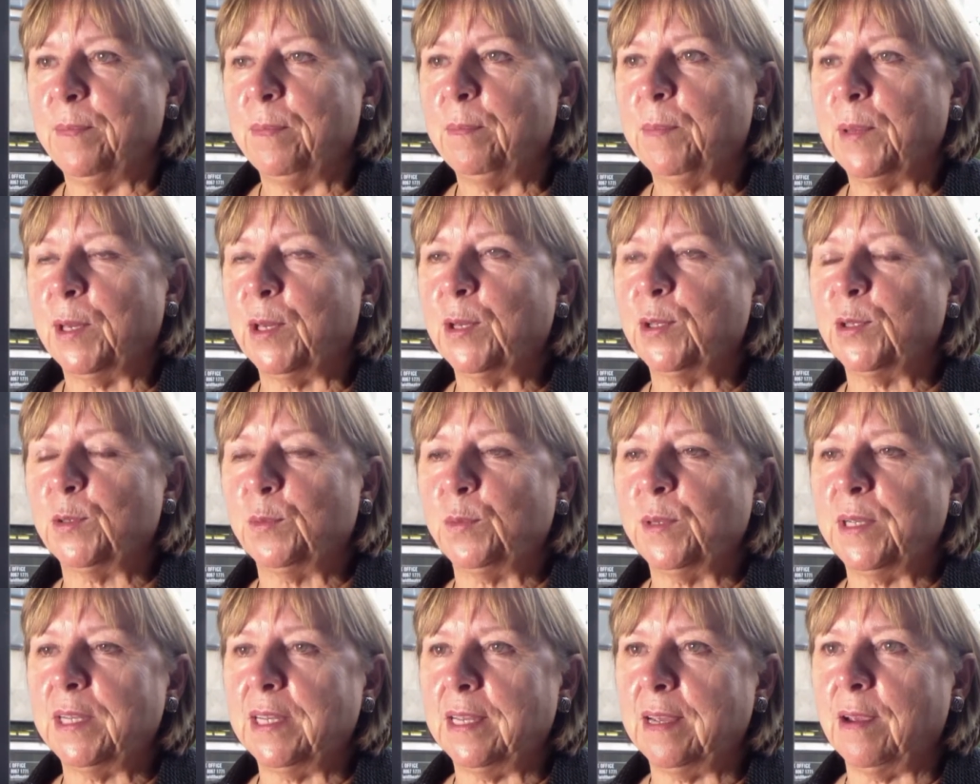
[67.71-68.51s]
Because
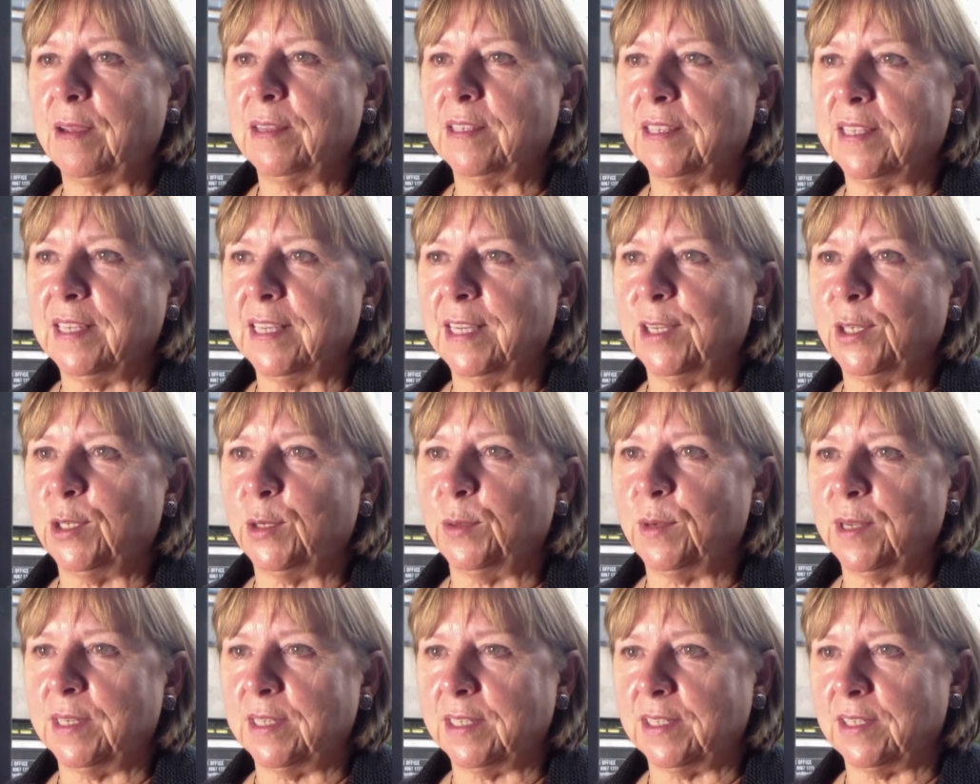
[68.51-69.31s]
we seek
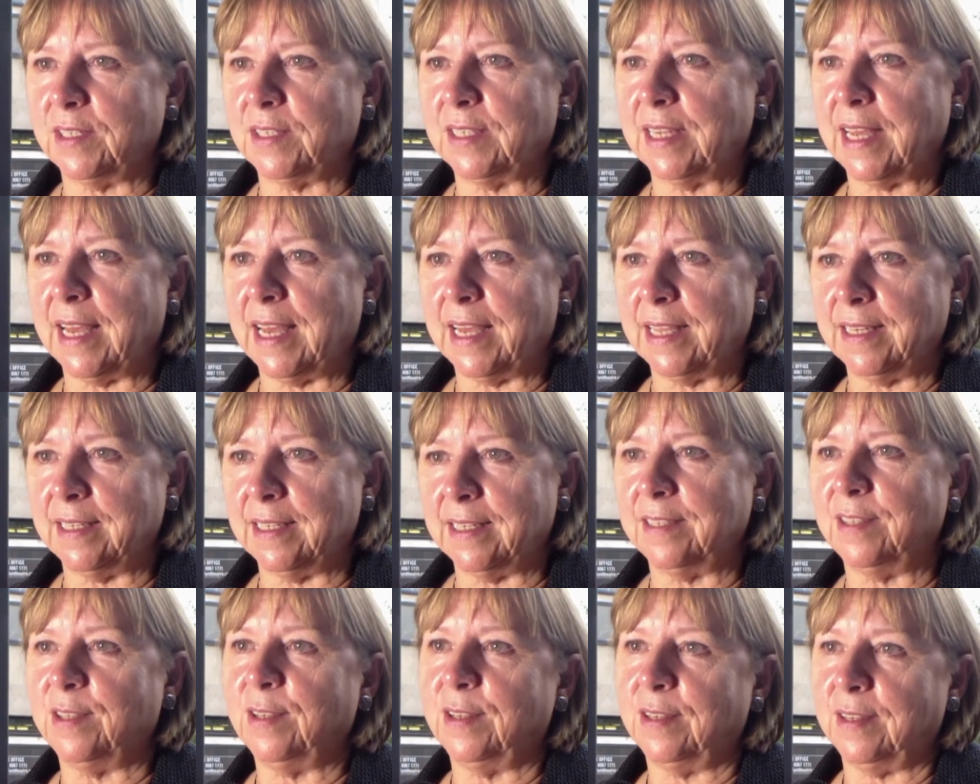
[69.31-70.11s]
to
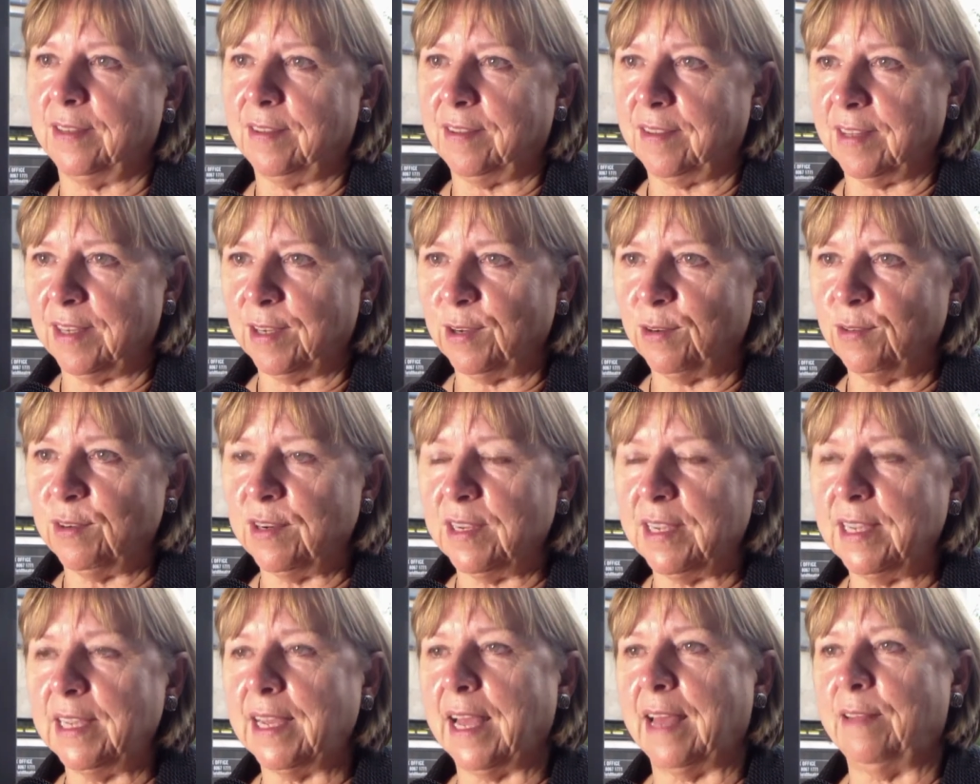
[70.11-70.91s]
understand
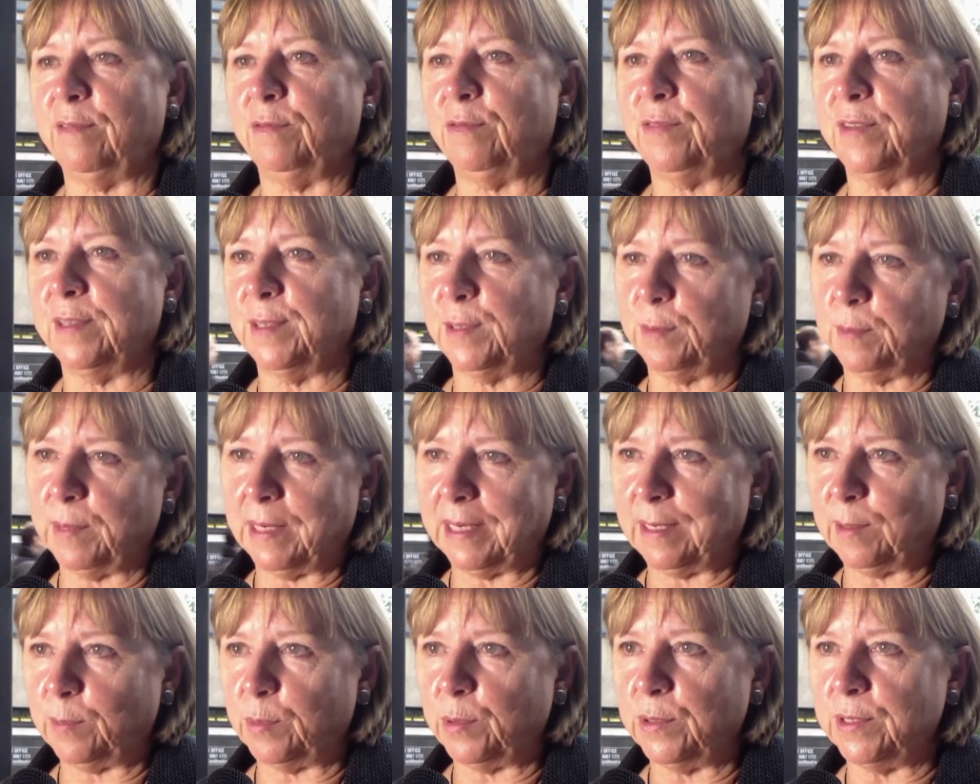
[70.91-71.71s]
theory and
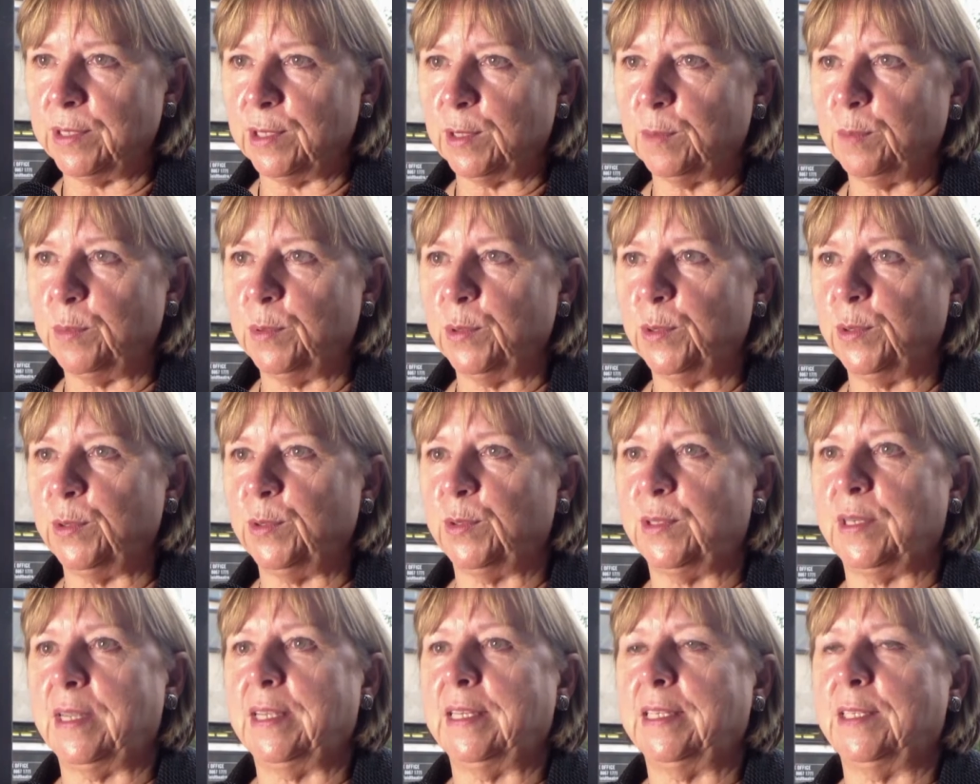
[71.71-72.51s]
fundamental
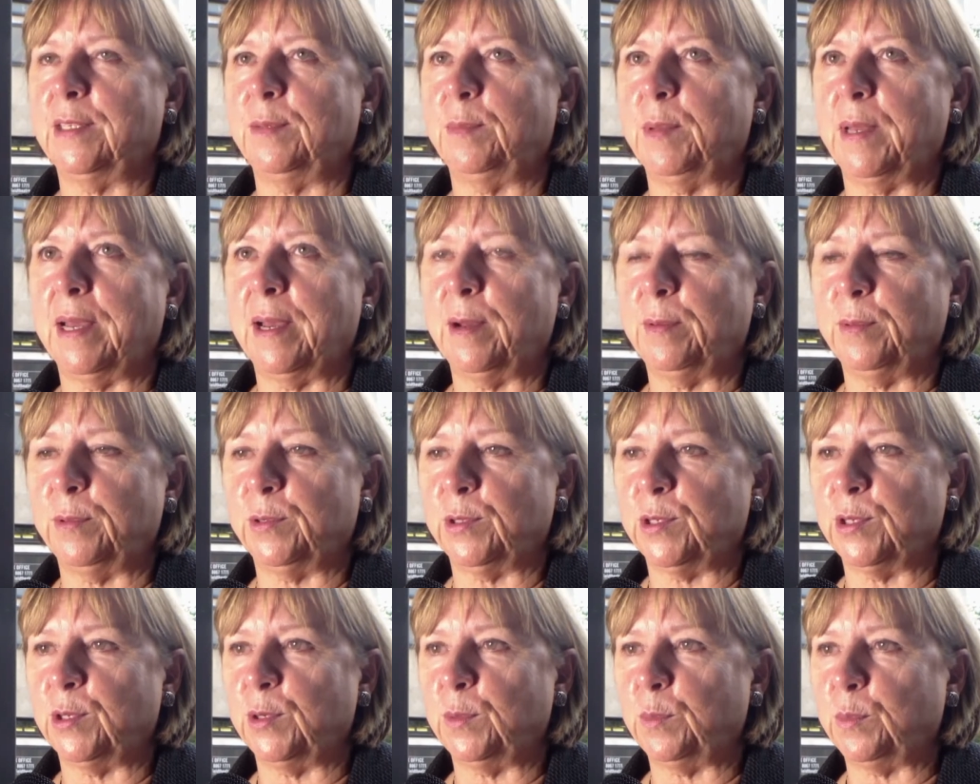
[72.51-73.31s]
principles and to be able
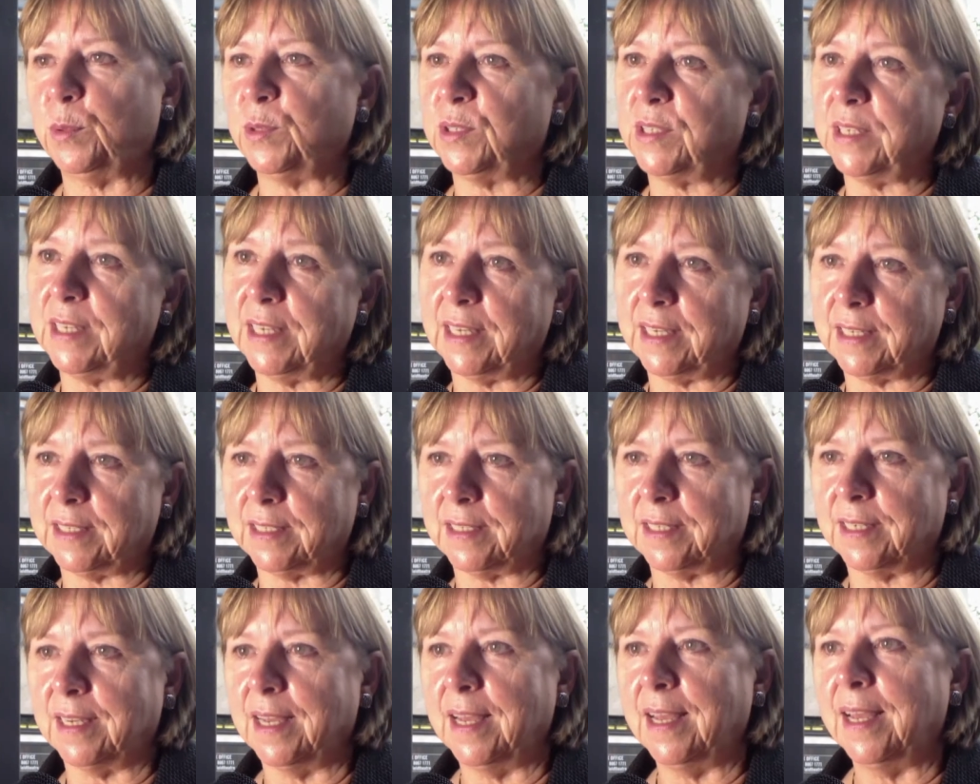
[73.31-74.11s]
to
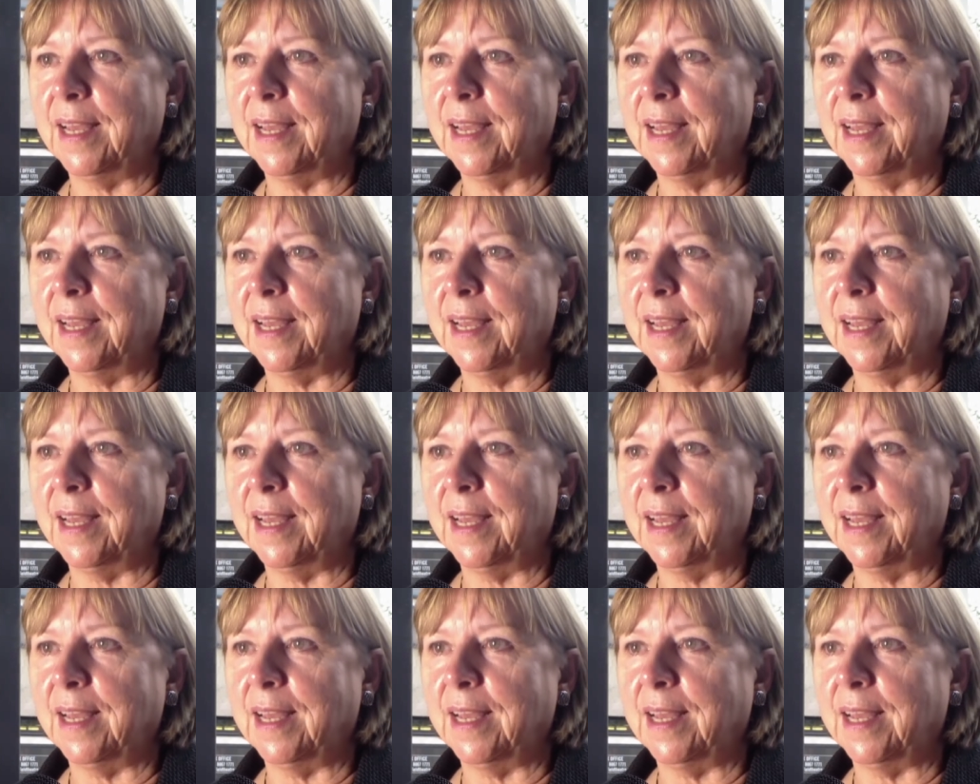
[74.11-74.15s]
predict